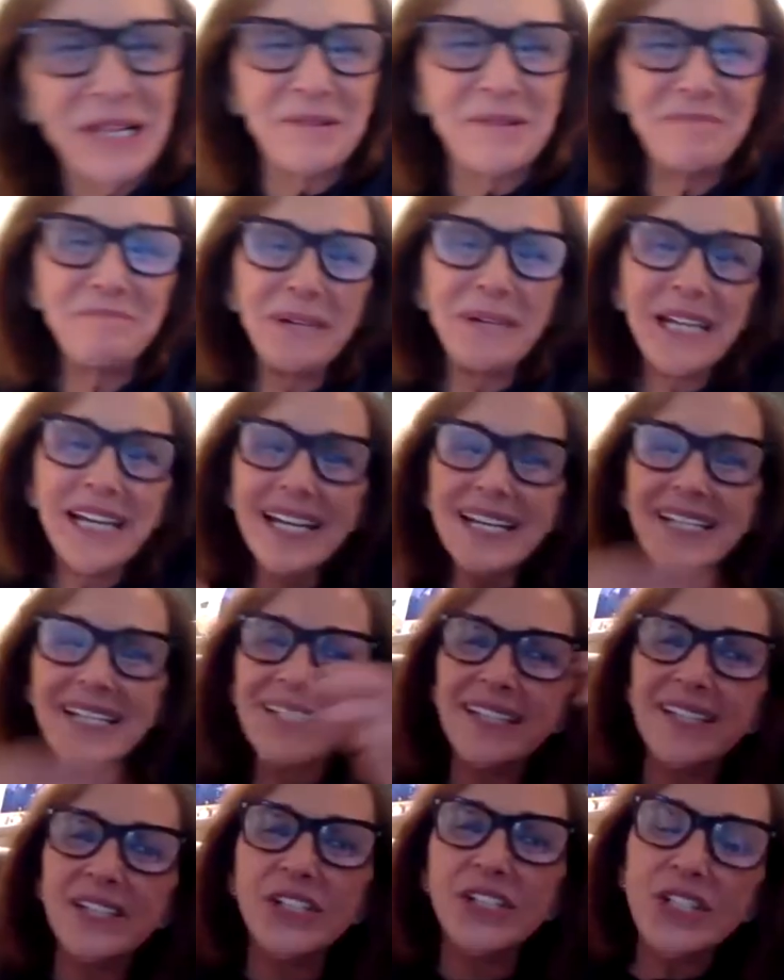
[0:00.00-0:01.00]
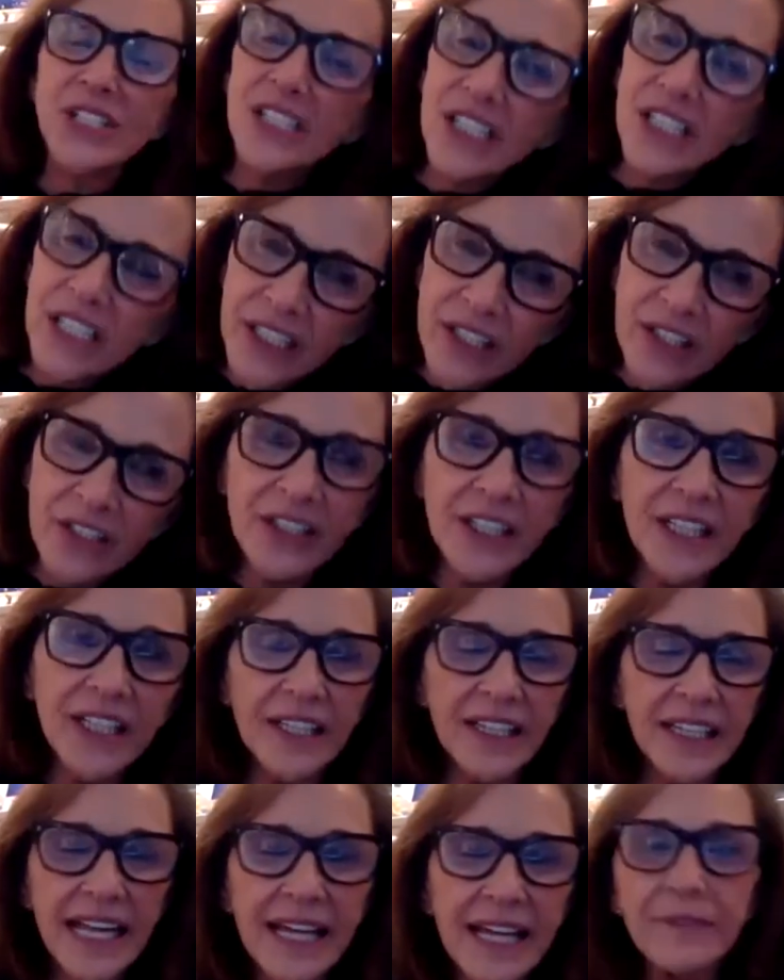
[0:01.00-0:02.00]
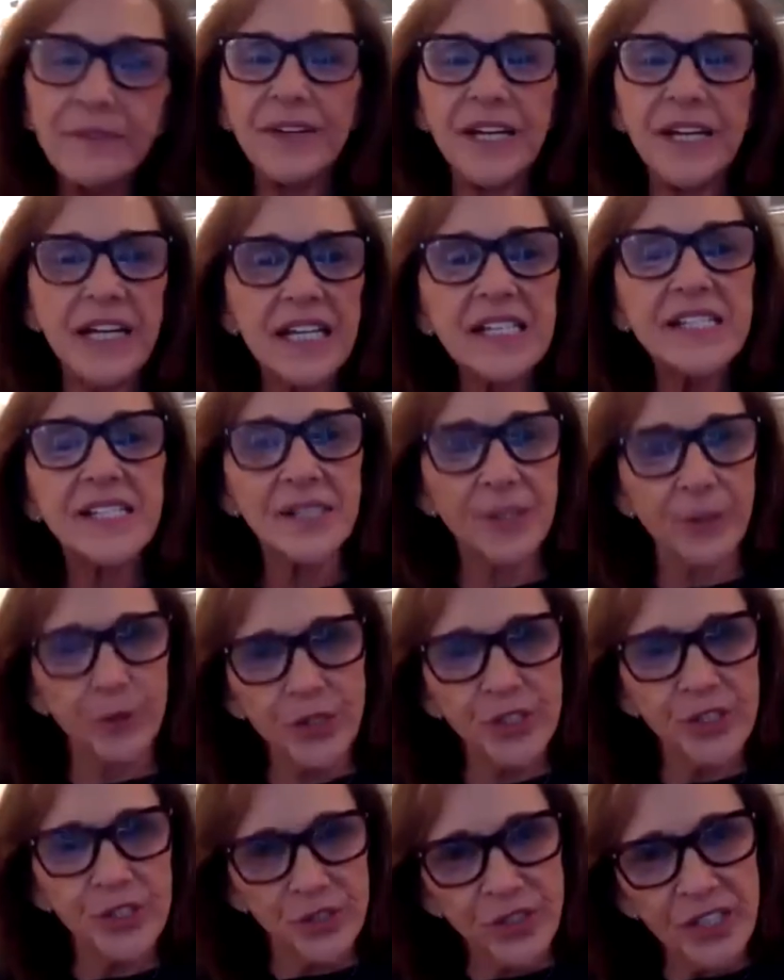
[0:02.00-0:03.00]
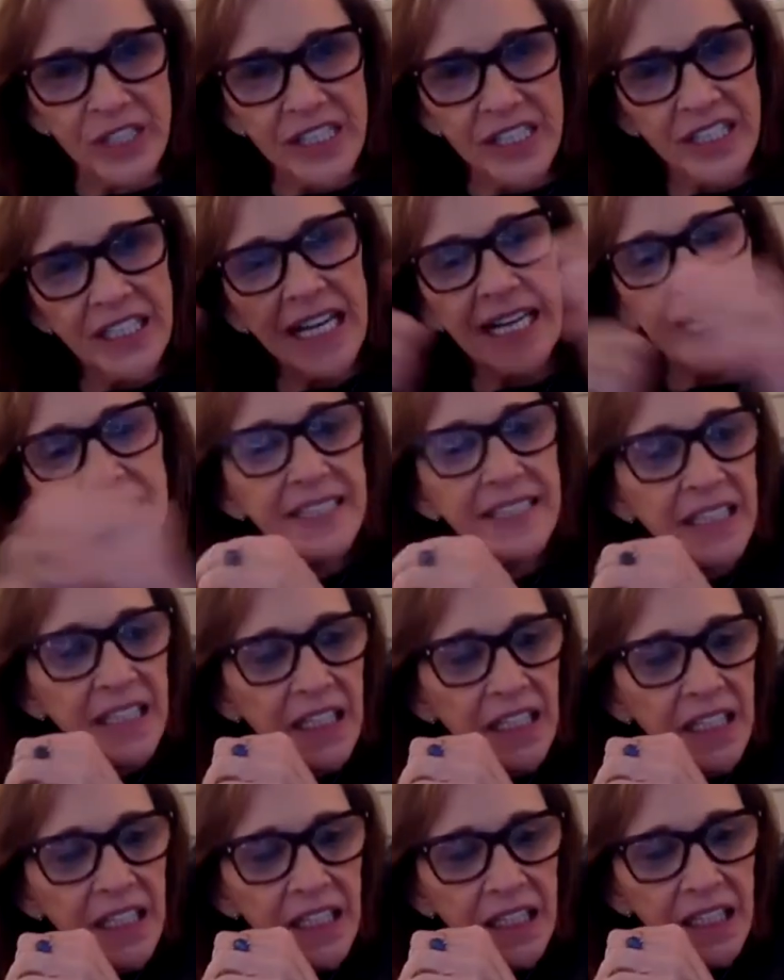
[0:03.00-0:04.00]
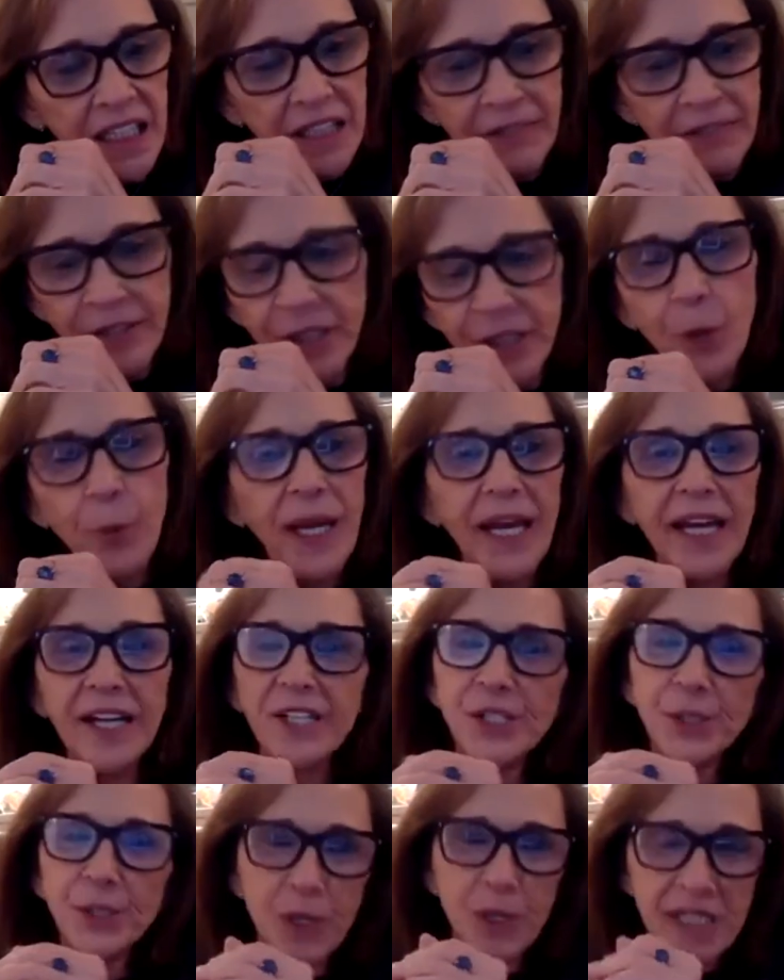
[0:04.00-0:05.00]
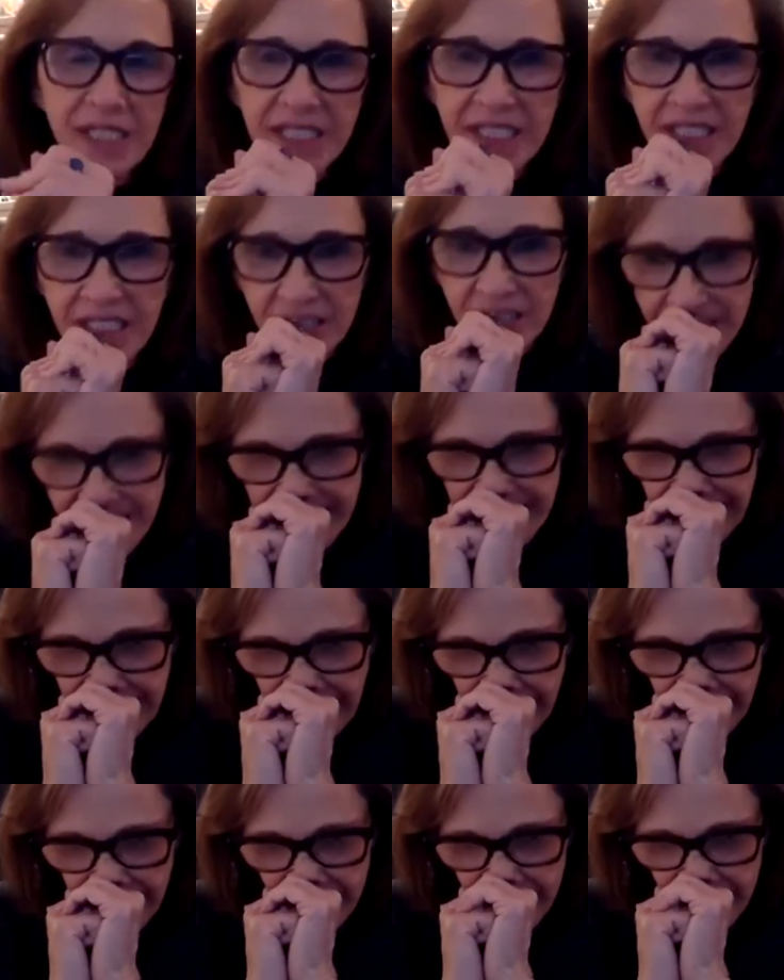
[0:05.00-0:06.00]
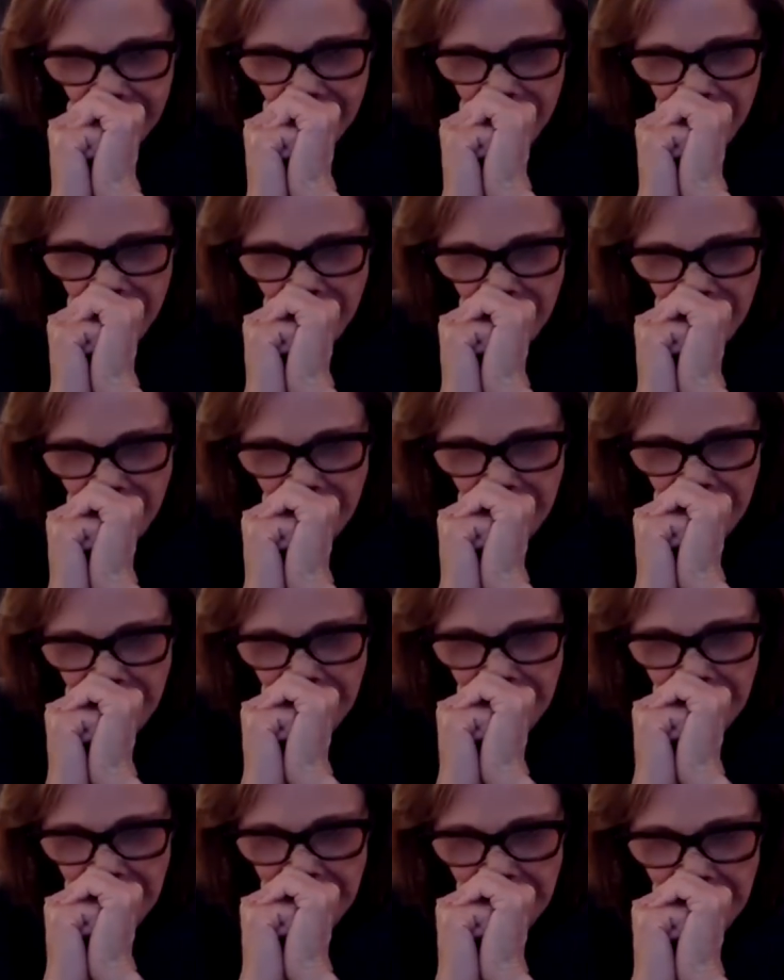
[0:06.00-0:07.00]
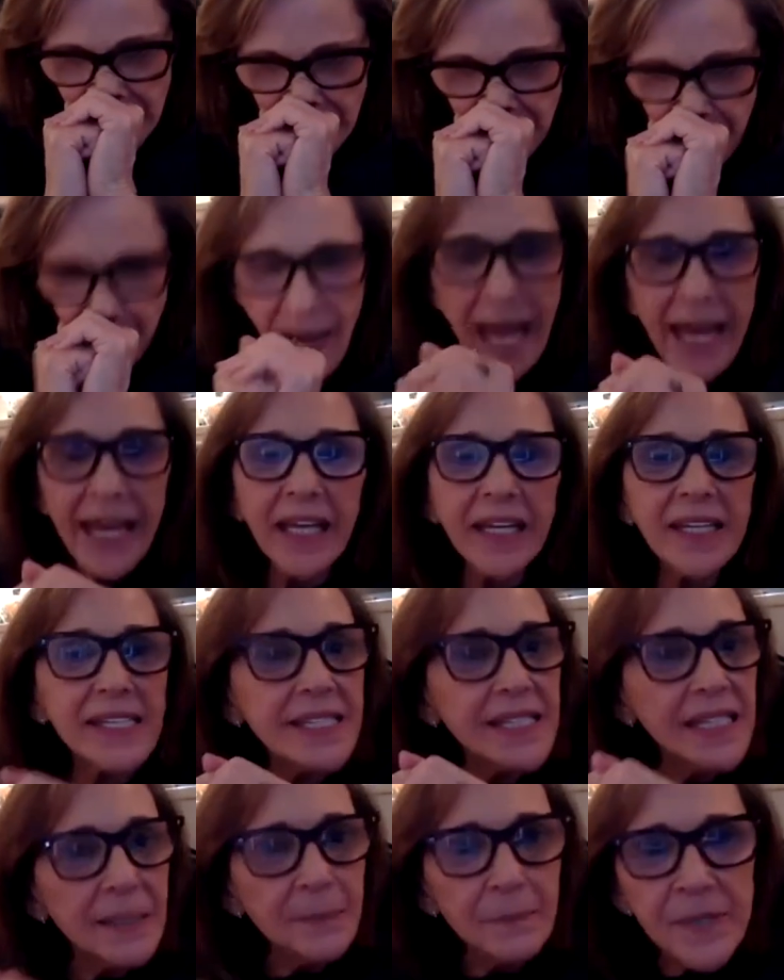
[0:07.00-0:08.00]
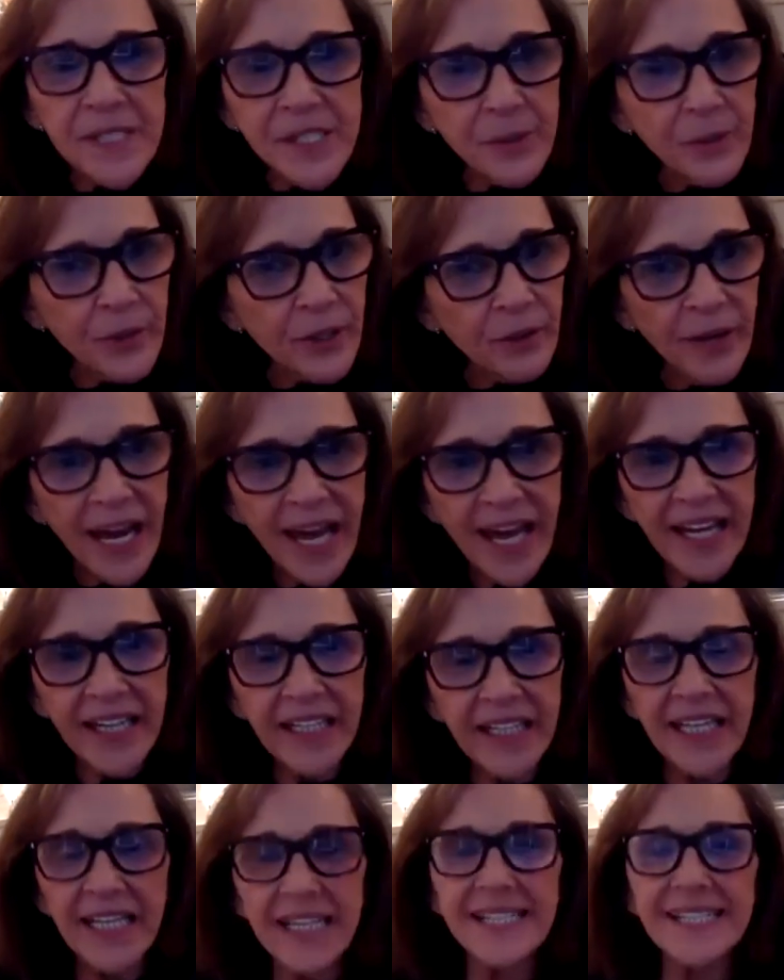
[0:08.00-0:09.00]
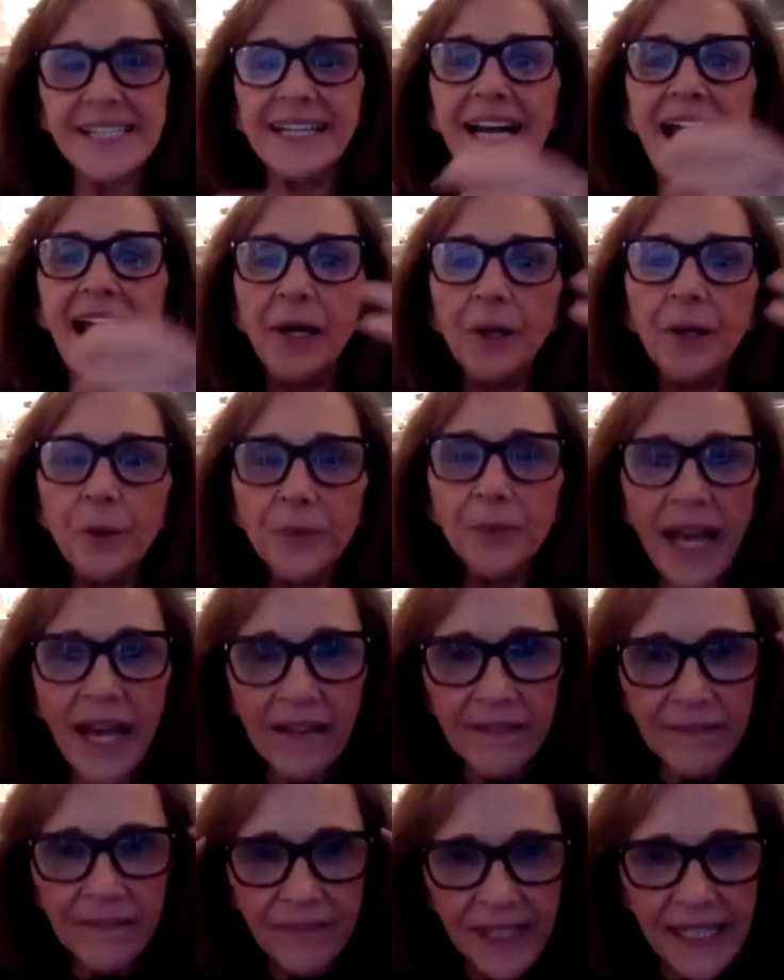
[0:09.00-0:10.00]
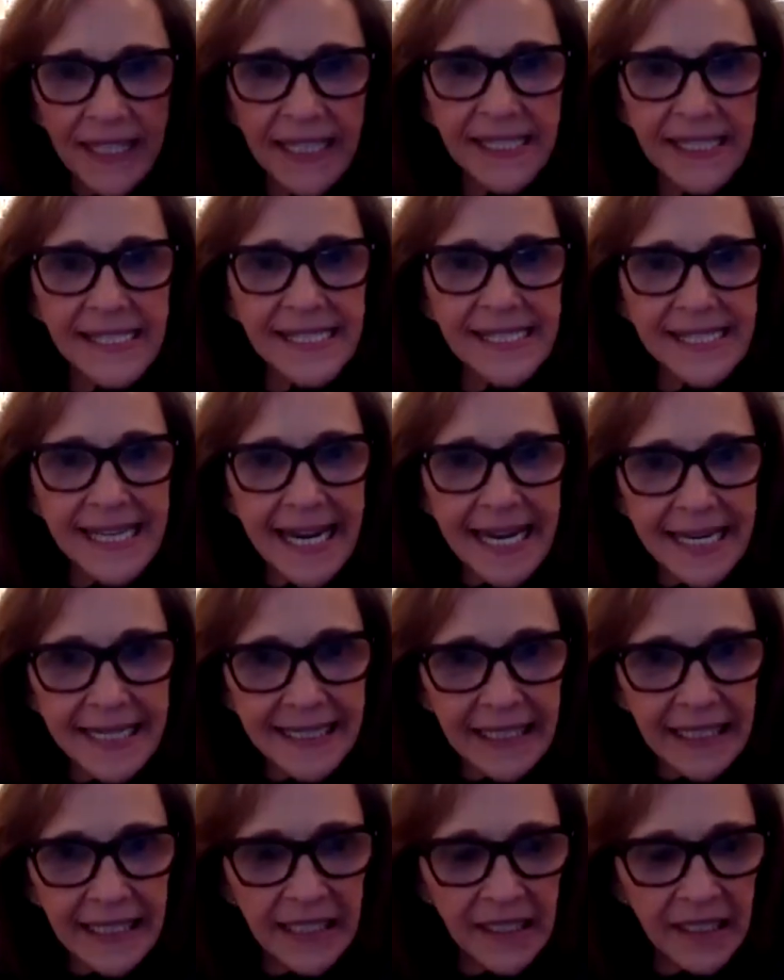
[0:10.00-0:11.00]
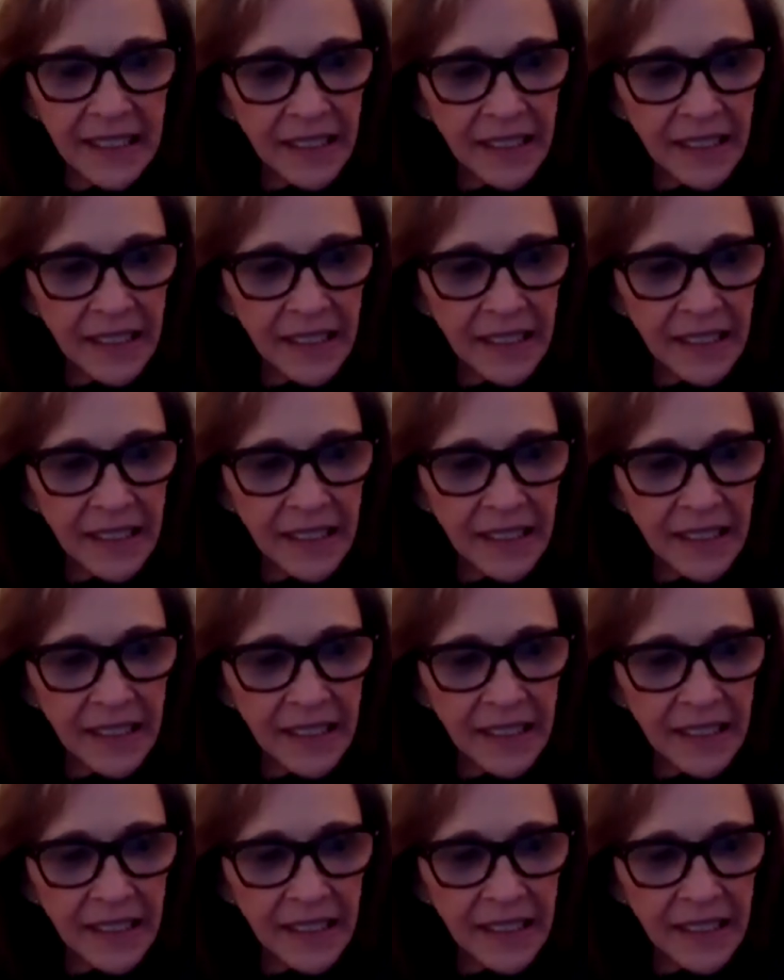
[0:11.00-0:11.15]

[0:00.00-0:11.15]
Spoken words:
because the sheer life is so short. And even though we had 20 years together, my deepest regret is that I don't have the data